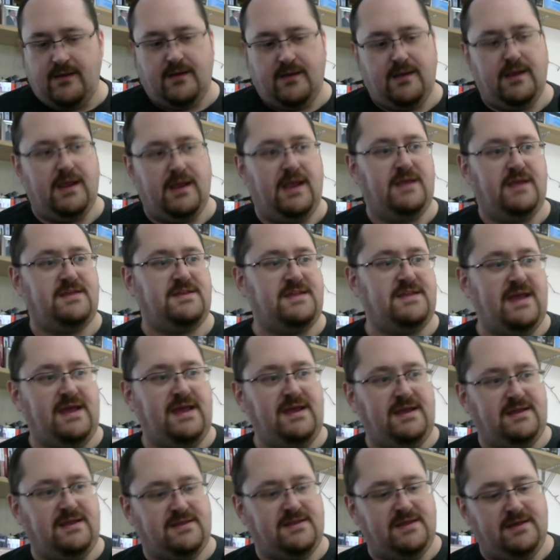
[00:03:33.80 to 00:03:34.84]
it
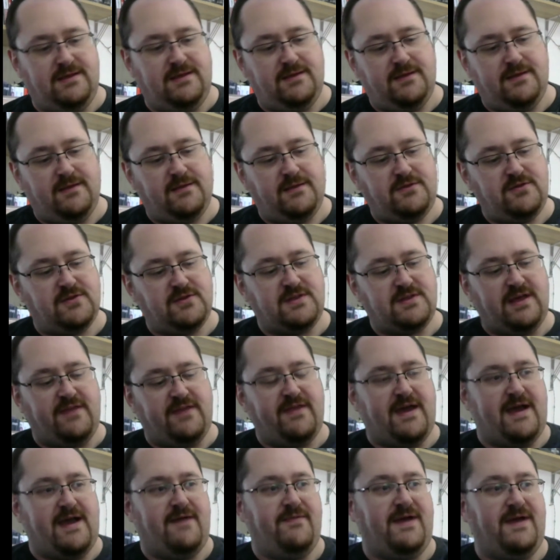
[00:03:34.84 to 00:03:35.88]
stays just like
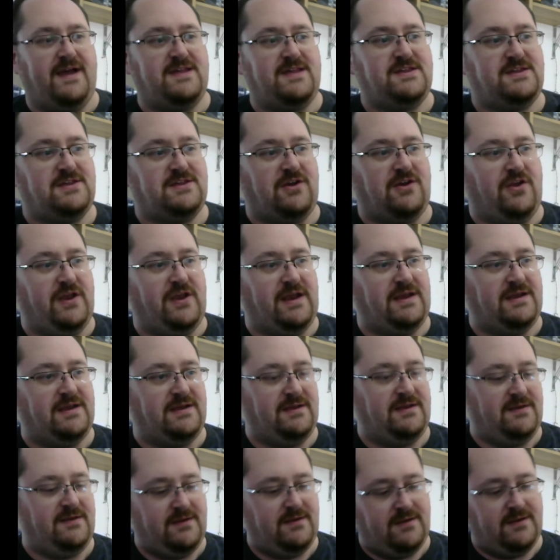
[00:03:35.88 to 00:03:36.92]
that. That's solid.
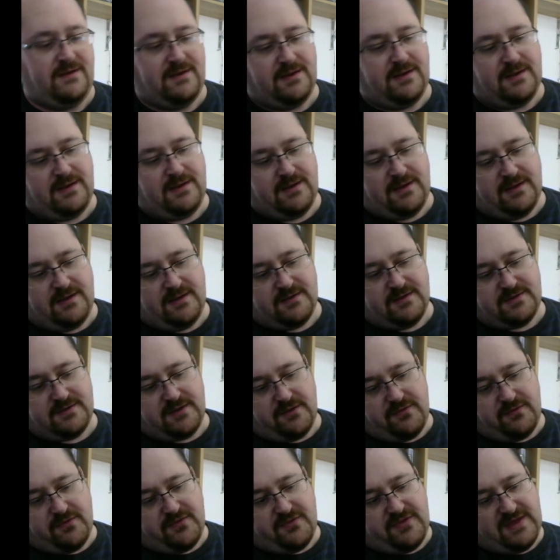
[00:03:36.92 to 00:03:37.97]

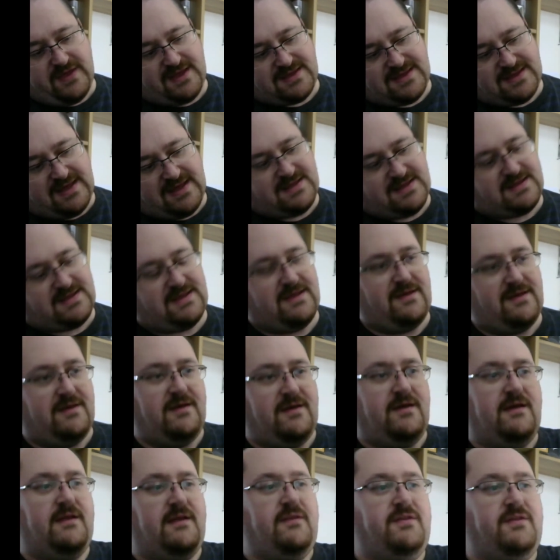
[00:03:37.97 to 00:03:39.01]
So this is
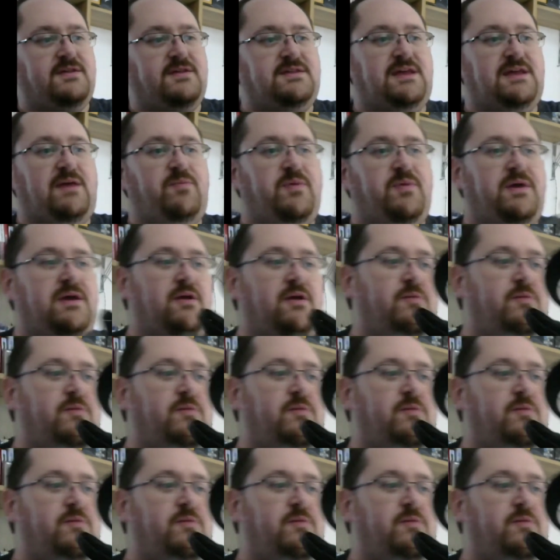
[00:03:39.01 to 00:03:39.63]
the CPU